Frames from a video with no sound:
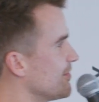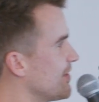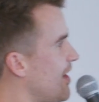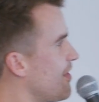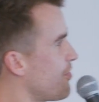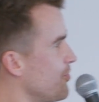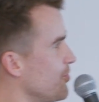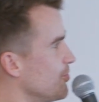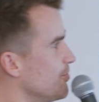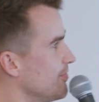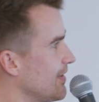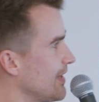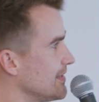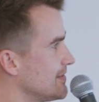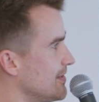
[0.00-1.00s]
got through,
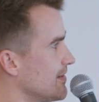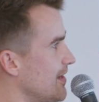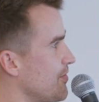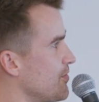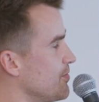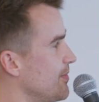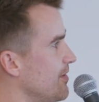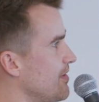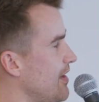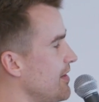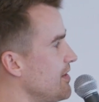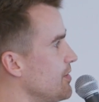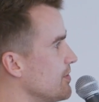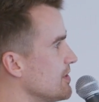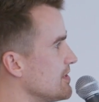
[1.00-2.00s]
like I said, got through about
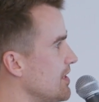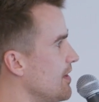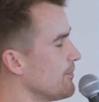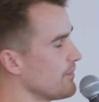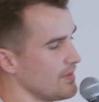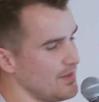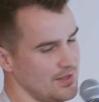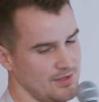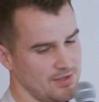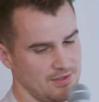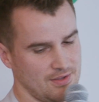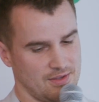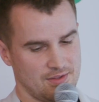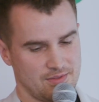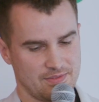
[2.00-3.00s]
90%.
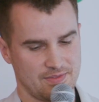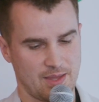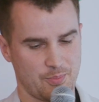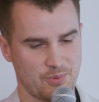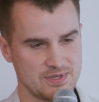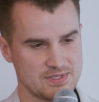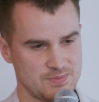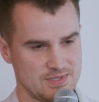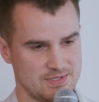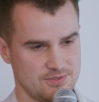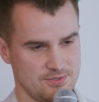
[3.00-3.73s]
That brings me